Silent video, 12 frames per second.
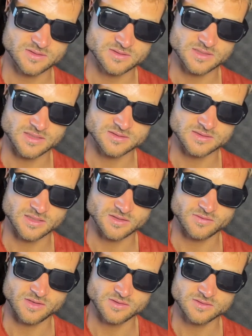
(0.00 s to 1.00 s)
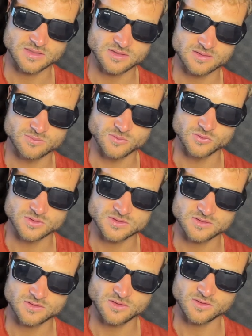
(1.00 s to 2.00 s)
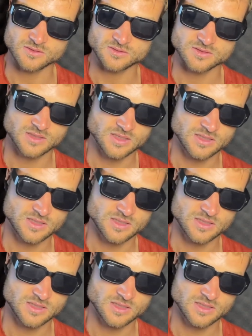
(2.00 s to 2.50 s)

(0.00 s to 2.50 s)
the sun is in Aquarius and the moon is in Taurus.